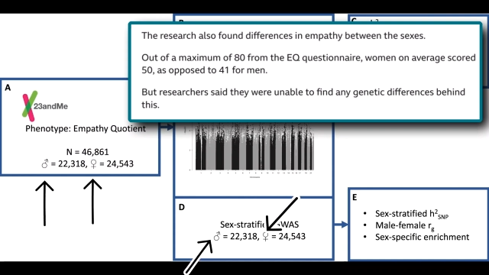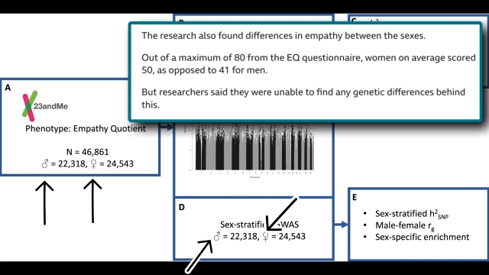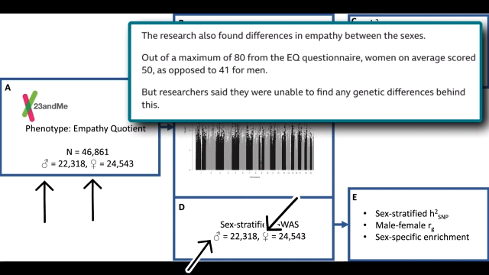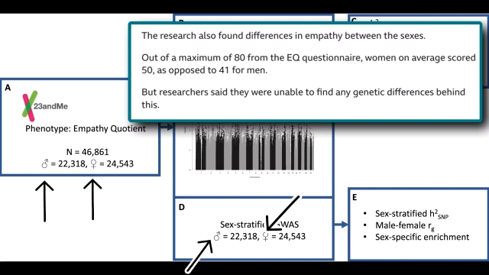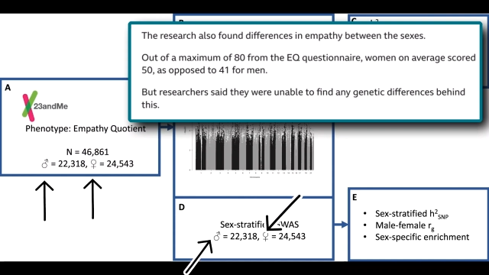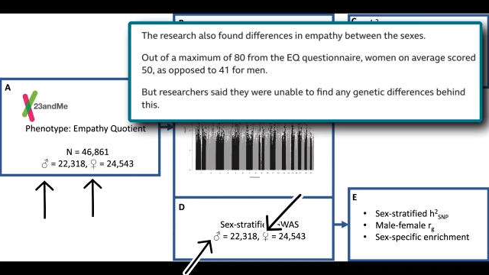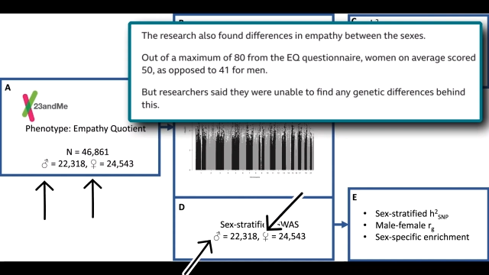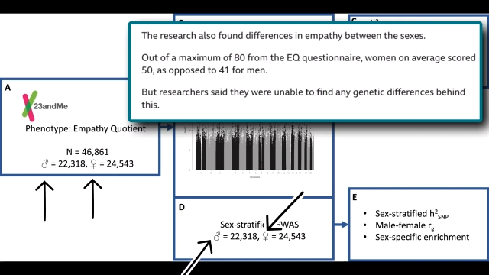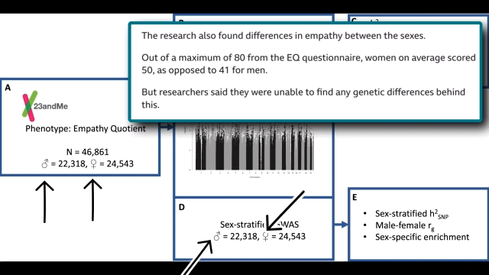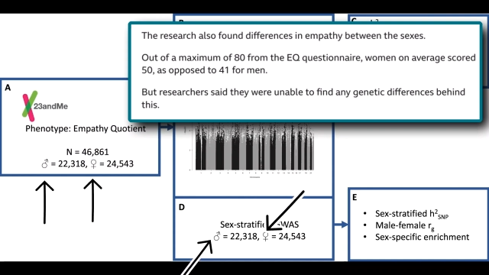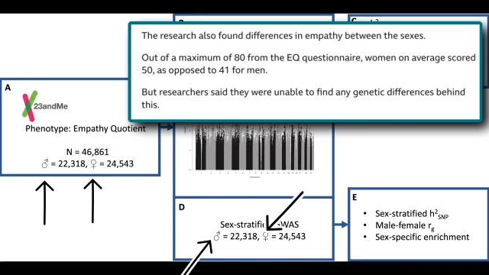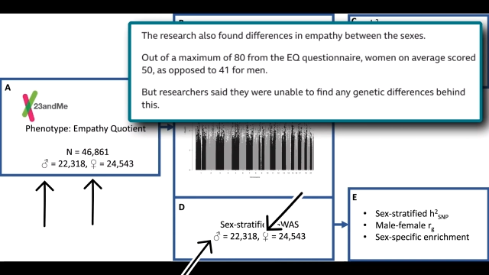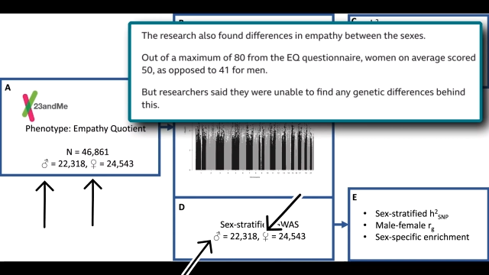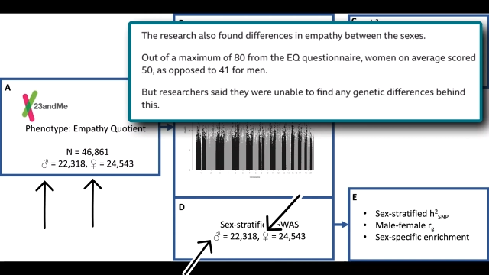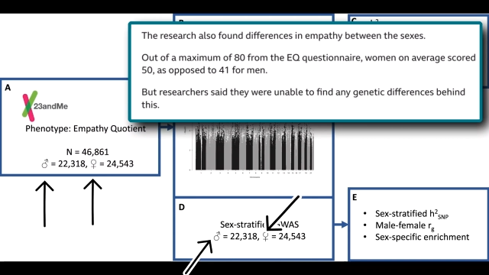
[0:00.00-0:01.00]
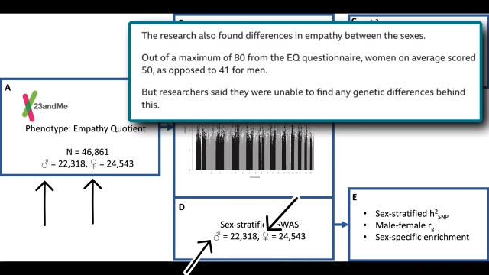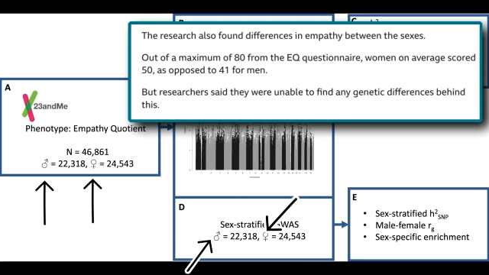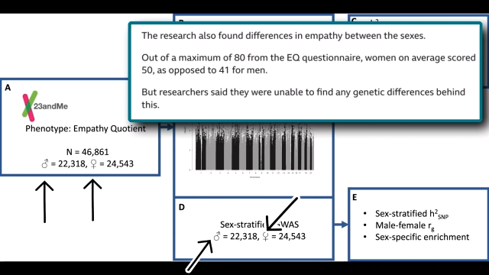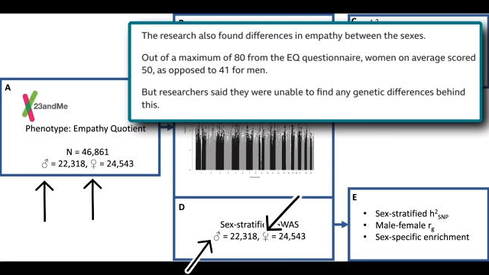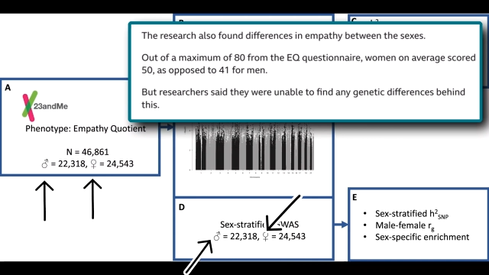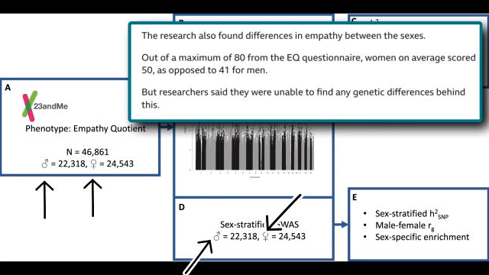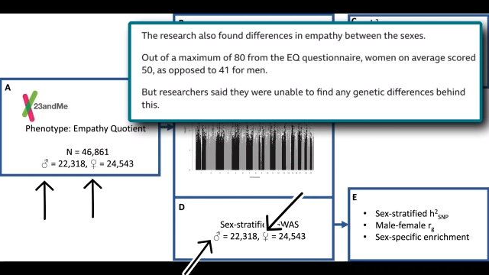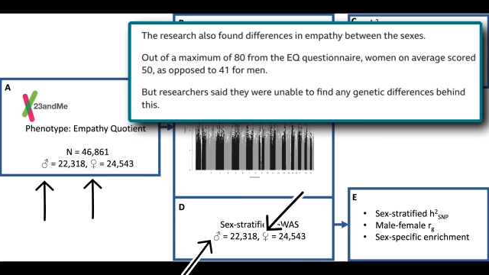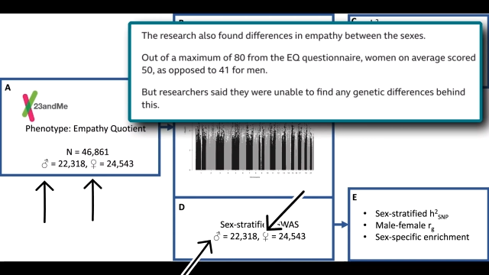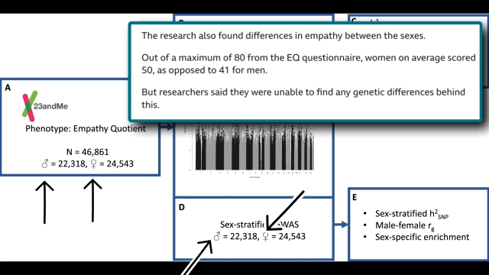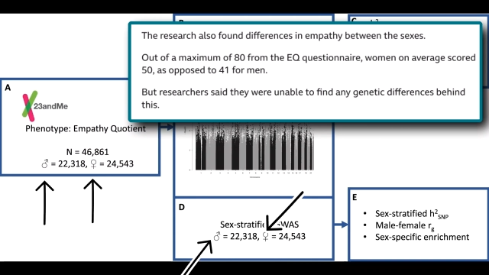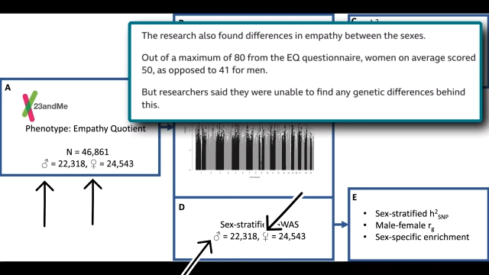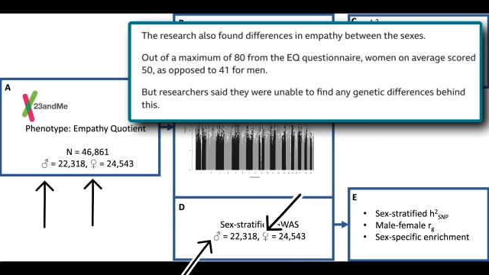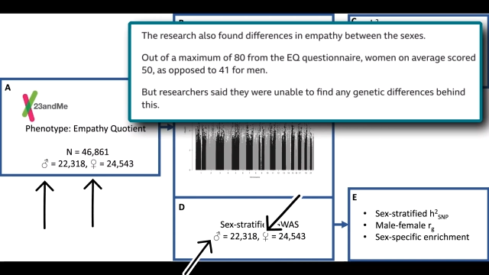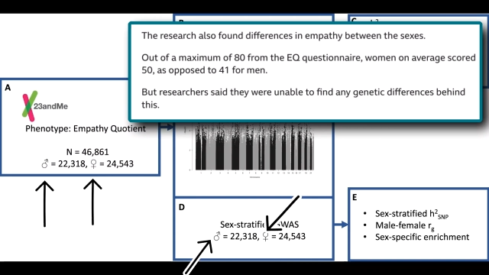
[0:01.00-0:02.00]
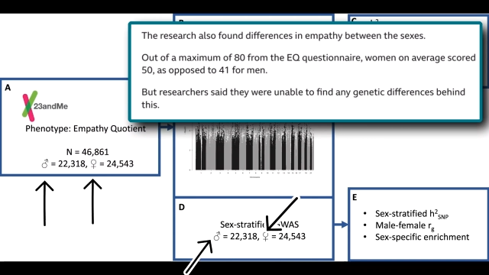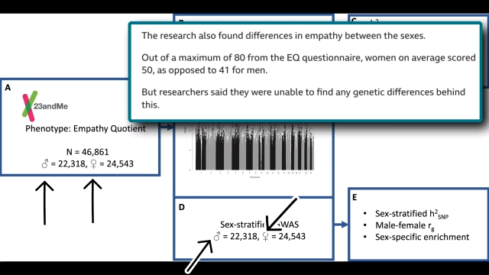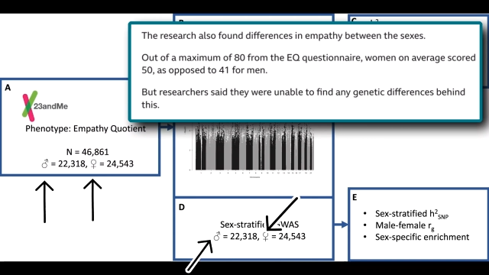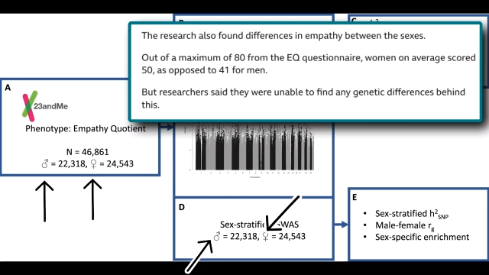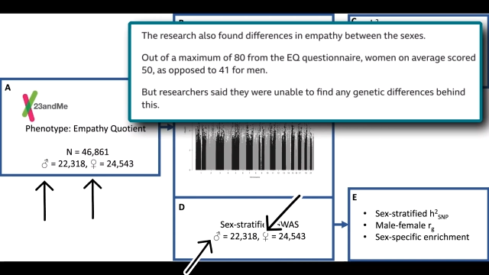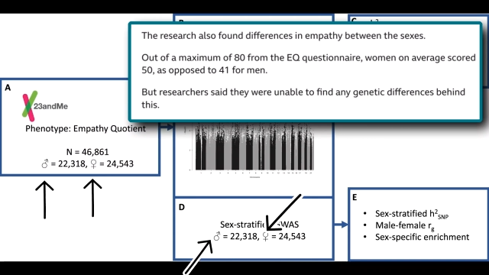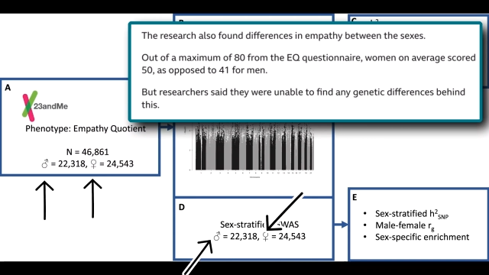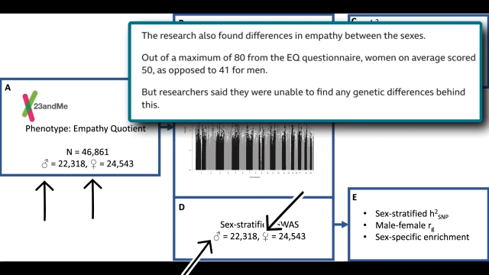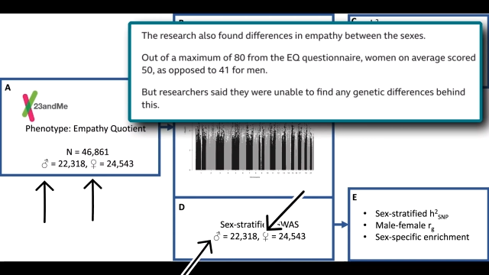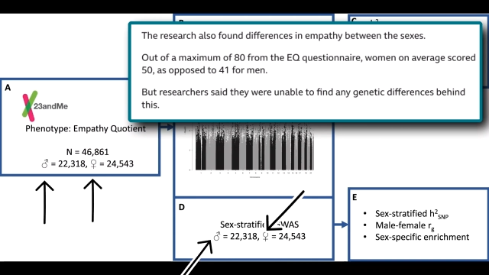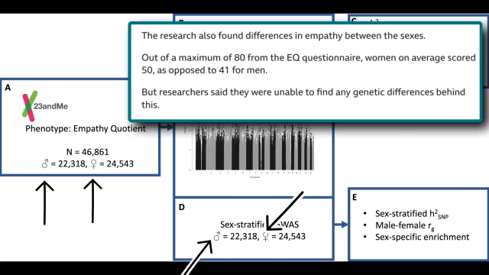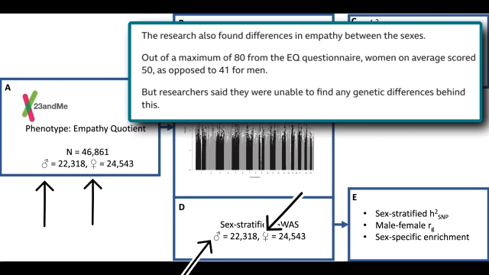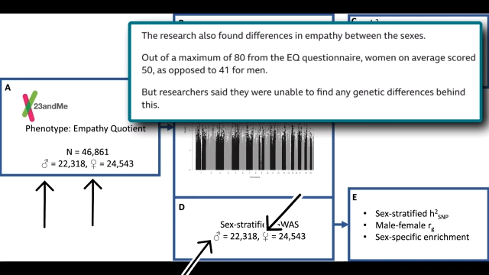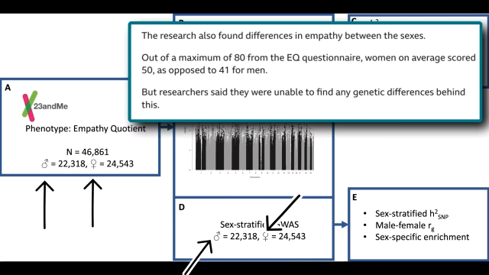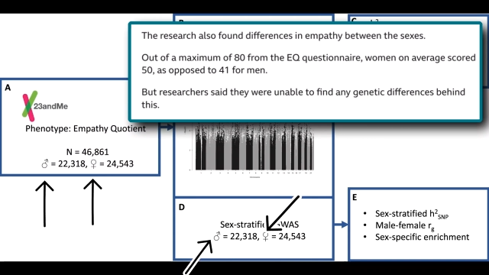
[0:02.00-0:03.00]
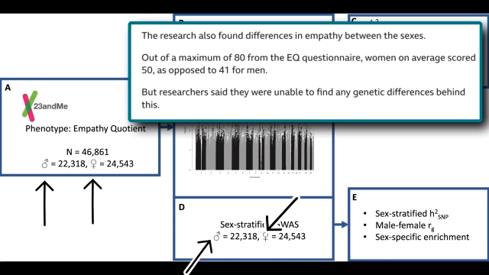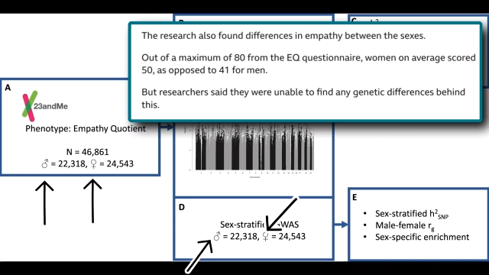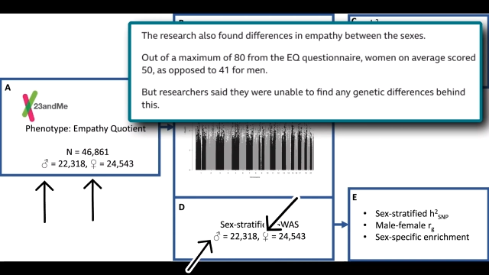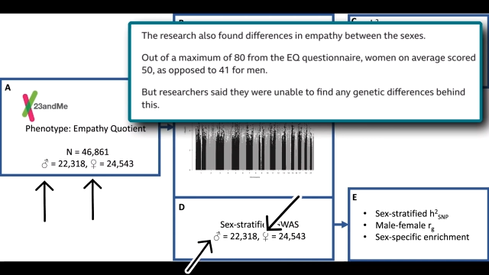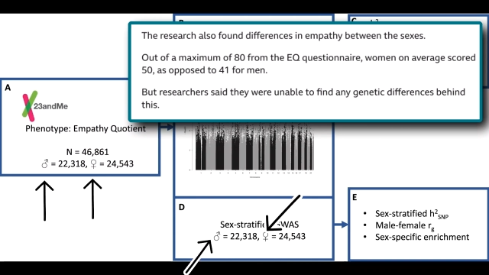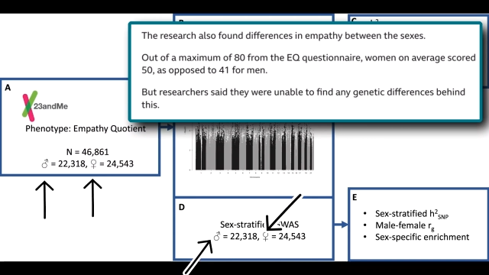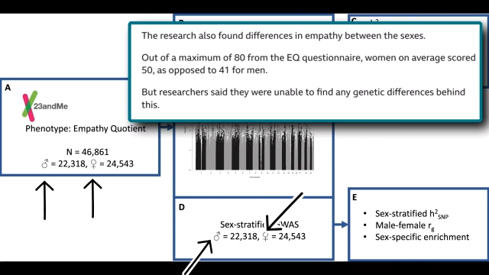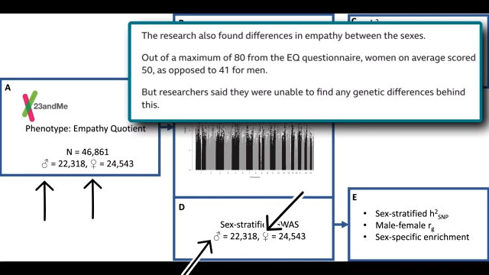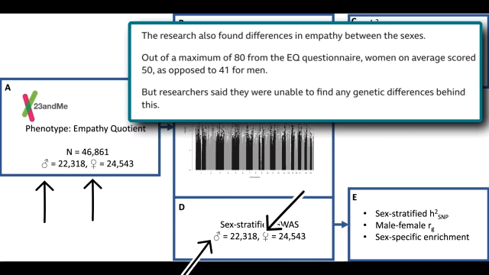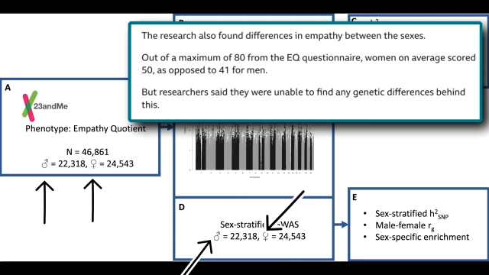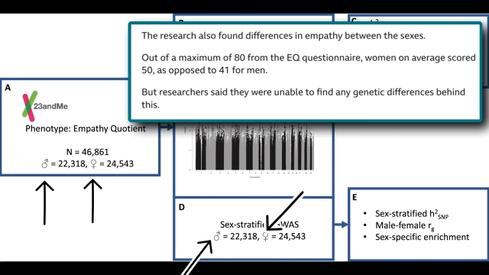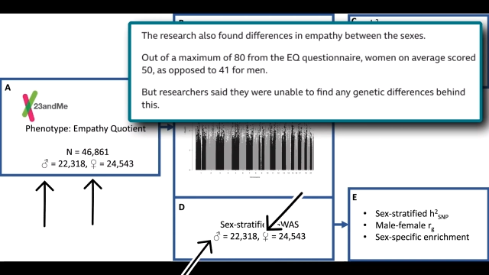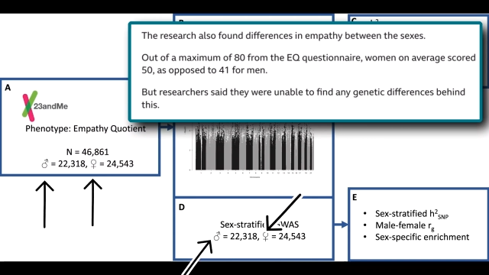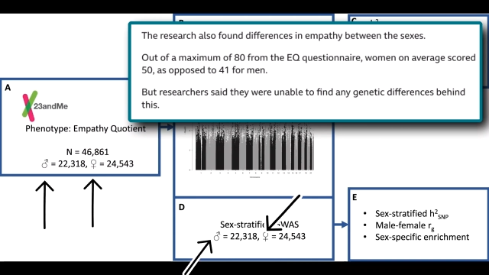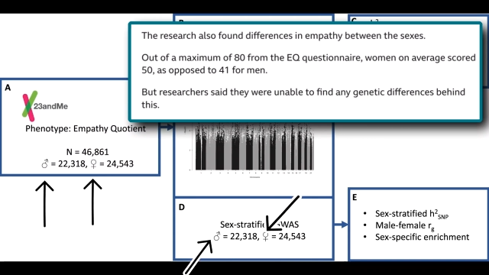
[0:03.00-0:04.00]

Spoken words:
(no speaker visible)